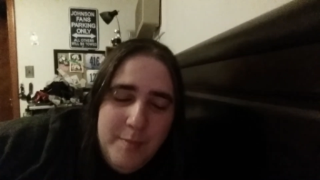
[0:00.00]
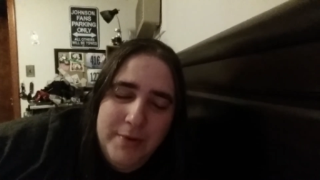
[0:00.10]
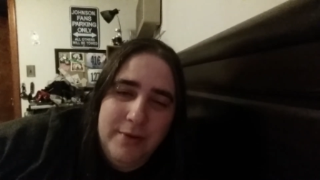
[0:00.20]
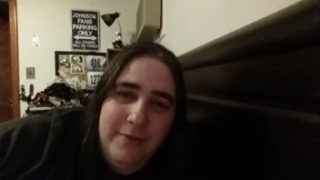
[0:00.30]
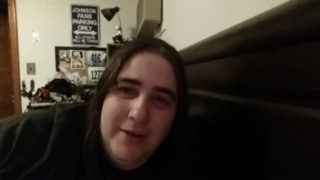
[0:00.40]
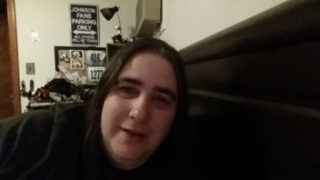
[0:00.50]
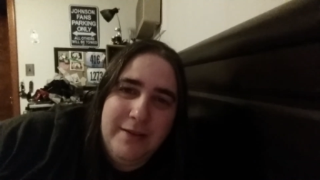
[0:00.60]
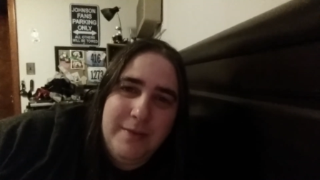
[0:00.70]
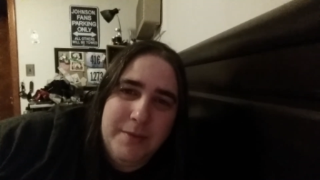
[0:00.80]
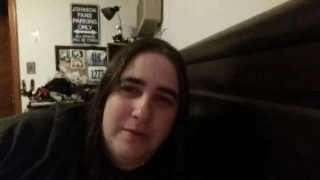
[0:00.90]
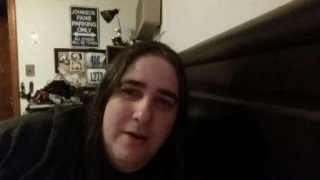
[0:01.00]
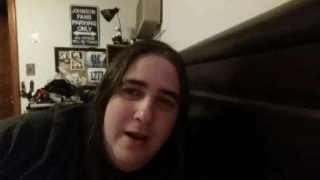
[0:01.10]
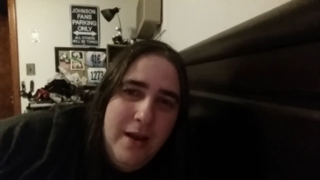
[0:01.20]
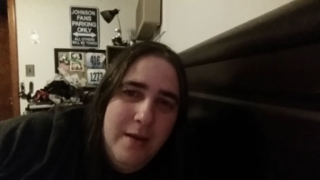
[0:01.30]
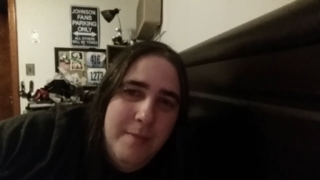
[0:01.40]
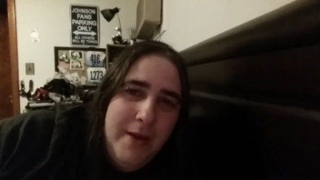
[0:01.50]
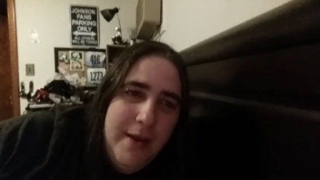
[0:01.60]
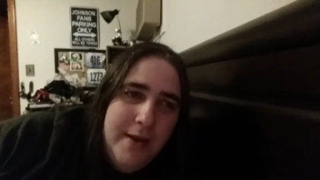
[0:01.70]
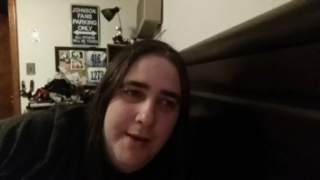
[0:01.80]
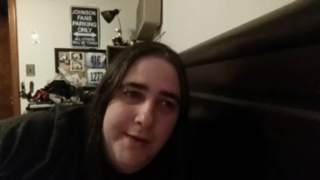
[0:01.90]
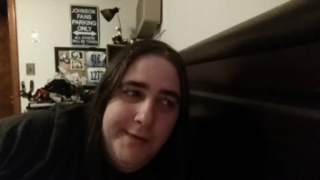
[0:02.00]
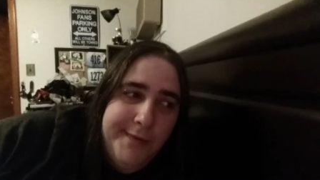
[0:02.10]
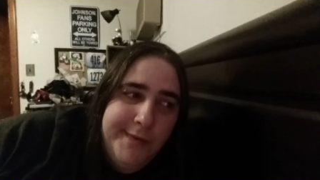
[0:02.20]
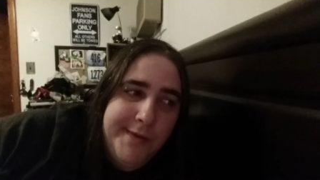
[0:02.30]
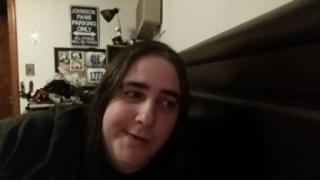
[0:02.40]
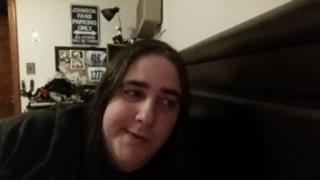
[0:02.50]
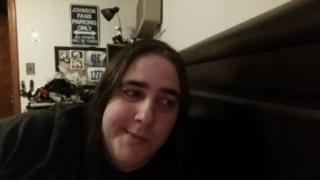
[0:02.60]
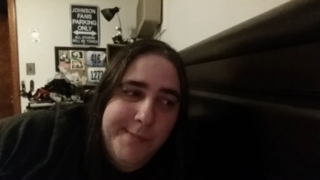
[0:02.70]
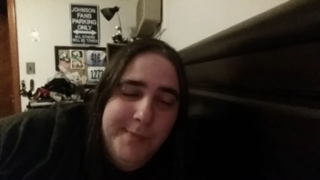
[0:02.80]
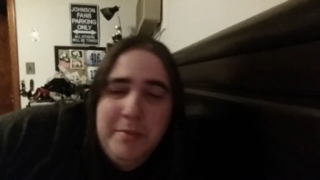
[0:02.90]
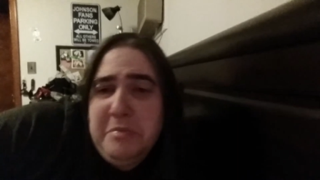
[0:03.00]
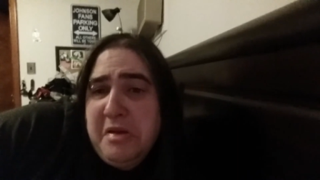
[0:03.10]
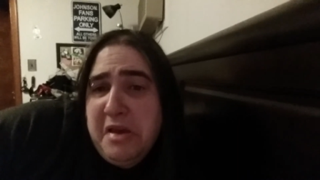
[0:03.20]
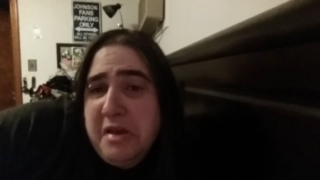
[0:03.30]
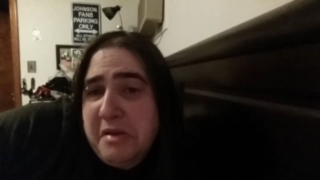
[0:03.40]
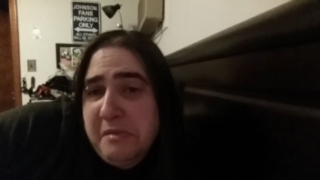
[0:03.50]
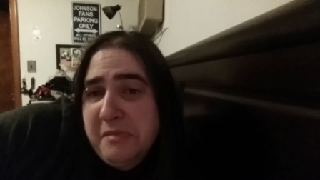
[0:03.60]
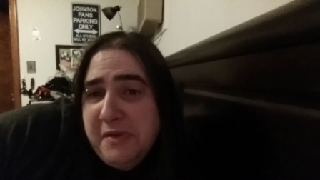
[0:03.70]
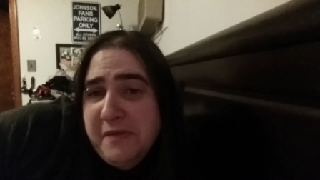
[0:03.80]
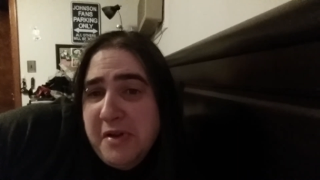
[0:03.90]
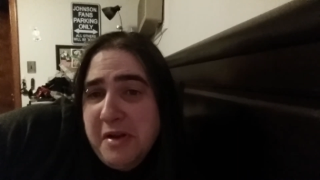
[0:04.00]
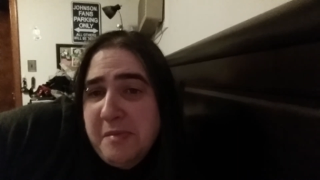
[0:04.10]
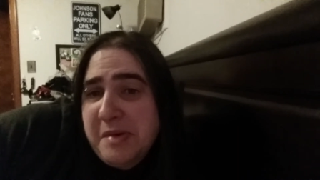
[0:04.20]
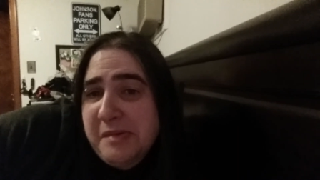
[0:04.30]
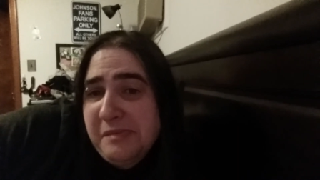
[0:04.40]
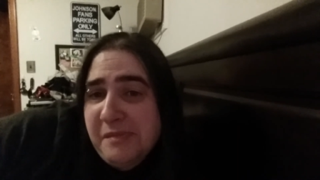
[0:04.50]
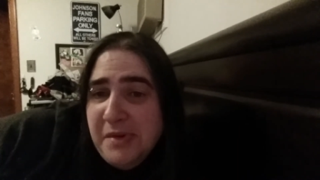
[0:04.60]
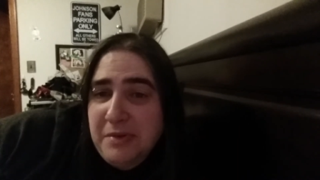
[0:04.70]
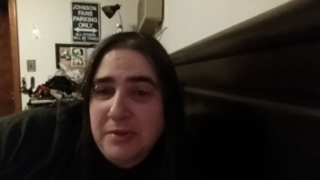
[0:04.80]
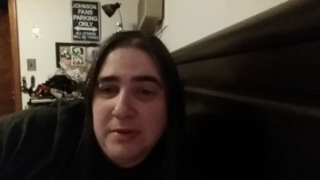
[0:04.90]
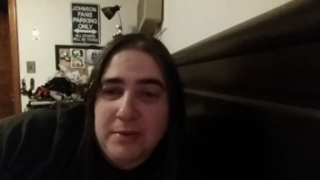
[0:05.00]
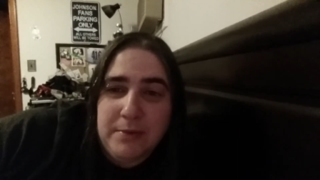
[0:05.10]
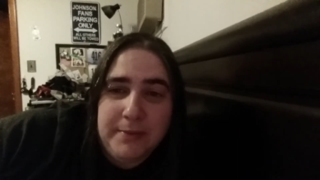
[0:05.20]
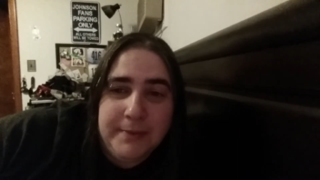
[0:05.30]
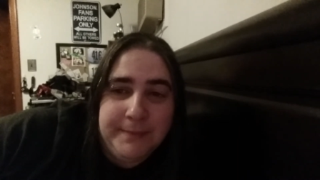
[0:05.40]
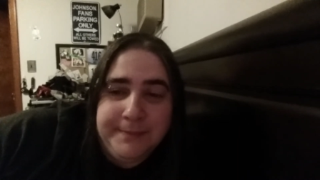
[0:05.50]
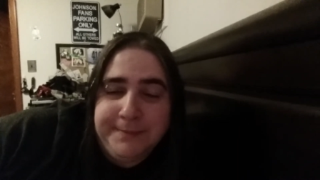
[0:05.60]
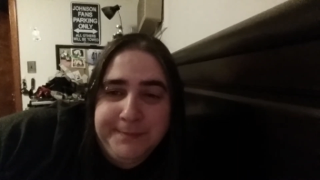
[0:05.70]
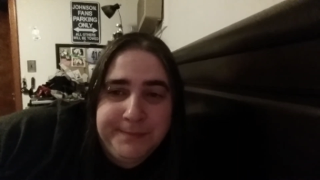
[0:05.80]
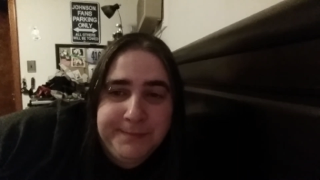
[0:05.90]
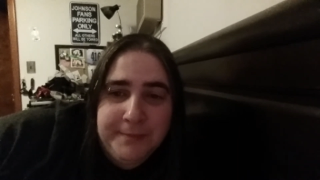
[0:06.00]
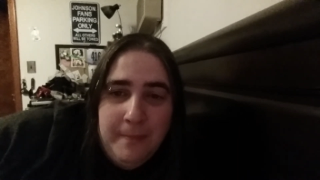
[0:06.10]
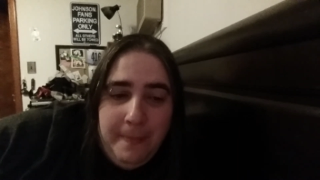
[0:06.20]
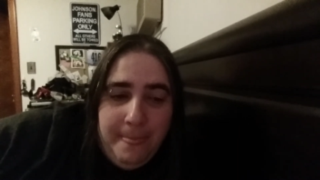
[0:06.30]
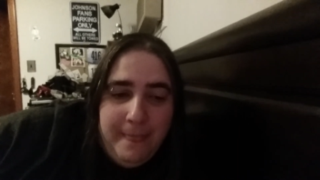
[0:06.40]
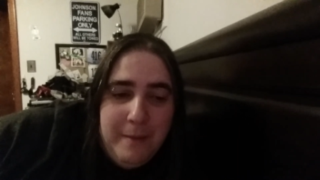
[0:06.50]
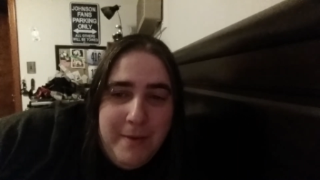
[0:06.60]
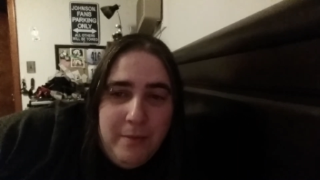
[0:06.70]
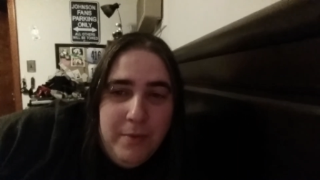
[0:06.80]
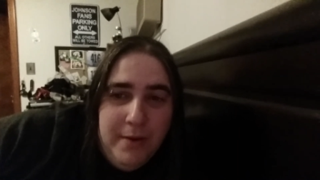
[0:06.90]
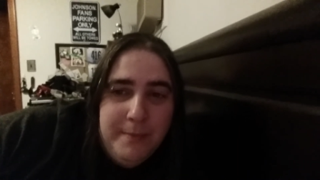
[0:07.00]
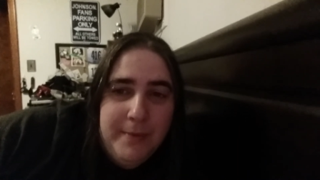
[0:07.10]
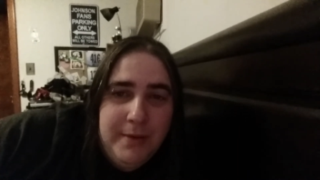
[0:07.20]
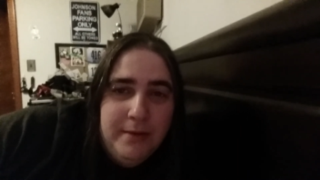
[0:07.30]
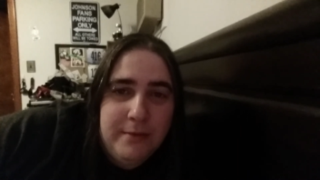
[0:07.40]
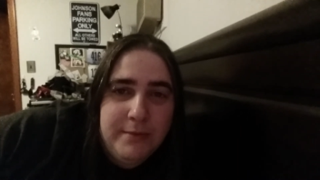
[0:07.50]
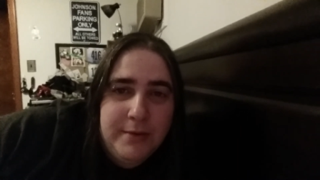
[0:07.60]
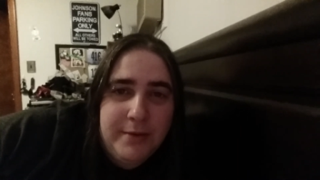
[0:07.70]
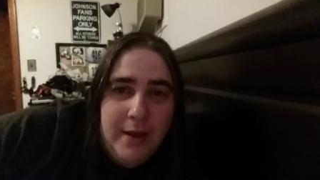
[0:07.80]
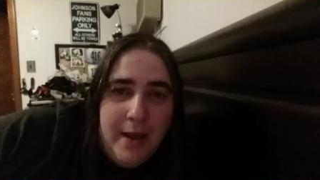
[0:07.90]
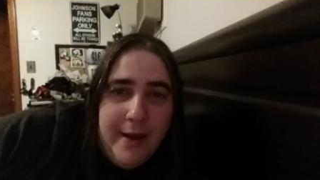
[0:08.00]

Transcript: But don't forget to subscribe and, um, hey, leave a comment. I don't know about what, but, you know, just say